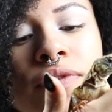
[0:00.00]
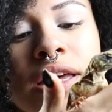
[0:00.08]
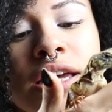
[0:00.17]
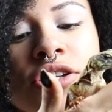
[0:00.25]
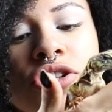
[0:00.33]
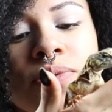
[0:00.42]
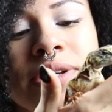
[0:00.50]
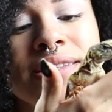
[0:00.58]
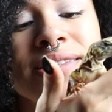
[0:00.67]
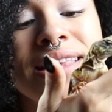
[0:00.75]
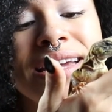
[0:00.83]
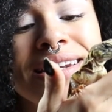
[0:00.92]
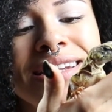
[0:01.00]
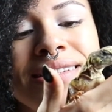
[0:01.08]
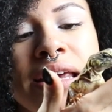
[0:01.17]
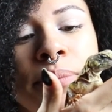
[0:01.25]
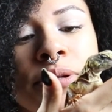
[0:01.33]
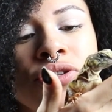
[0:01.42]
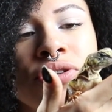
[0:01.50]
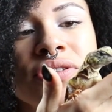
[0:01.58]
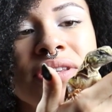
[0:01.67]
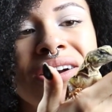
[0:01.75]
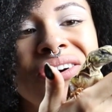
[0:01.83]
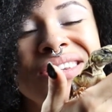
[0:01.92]
only issue is they need temperatures
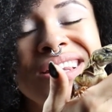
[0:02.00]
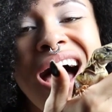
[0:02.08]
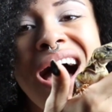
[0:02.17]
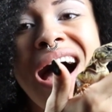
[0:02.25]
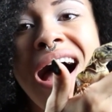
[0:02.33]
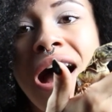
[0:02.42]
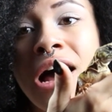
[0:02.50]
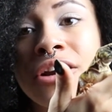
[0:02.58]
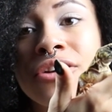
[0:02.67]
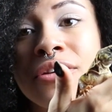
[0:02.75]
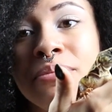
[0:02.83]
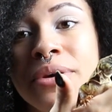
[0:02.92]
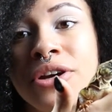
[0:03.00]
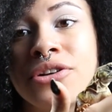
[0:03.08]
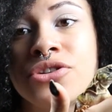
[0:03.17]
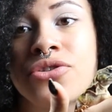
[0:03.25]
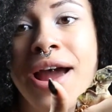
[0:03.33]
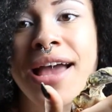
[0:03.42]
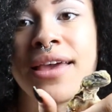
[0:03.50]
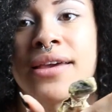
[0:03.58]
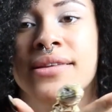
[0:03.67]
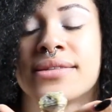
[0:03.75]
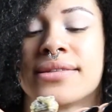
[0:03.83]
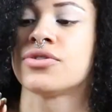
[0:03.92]
that are a lot hotter than bearded
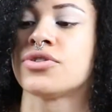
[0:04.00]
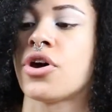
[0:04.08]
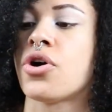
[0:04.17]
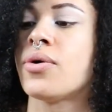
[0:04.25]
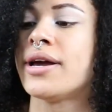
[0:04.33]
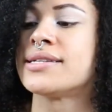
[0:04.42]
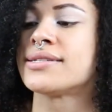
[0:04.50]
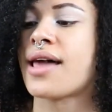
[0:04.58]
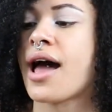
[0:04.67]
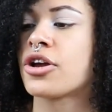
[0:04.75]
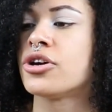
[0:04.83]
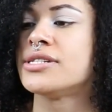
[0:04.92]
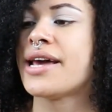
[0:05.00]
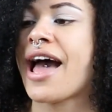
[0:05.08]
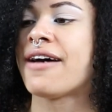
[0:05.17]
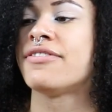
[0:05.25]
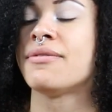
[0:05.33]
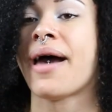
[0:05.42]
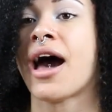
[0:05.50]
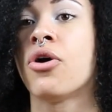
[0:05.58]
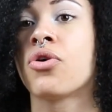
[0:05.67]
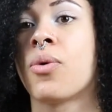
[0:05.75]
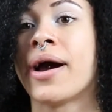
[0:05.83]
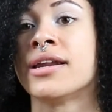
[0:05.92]
dragons. So it's not good to have them
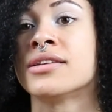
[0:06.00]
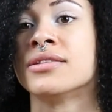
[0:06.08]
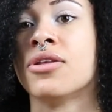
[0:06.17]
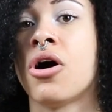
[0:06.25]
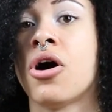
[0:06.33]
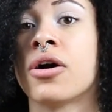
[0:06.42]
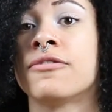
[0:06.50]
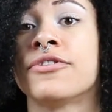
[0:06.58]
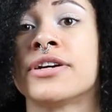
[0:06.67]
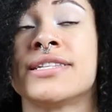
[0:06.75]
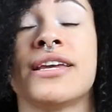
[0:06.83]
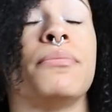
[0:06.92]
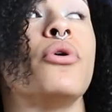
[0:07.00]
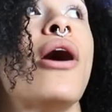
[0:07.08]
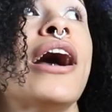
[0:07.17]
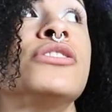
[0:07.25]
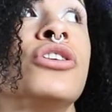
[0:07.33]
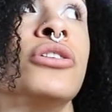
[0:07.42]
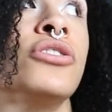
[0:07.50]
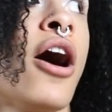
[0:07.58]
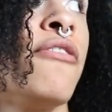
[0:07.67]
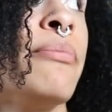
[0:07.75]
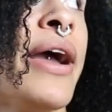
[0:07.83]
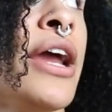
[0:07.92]
out quite as long. For example, I turned
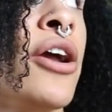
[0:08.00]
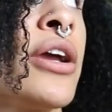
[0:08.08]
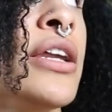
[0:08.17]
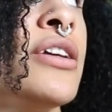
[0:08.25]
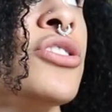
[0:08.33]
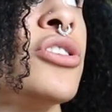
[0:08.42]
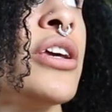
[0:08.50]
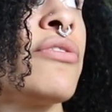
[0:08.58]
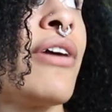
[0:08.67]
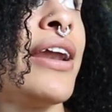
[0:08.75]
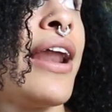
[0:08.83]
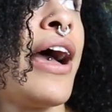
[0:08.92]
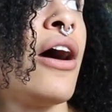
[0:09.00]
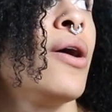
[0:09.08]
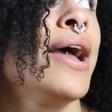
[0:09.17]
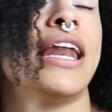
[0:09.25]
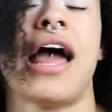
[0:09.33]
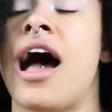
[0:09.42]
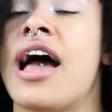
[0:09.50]
off my air conditioning right now and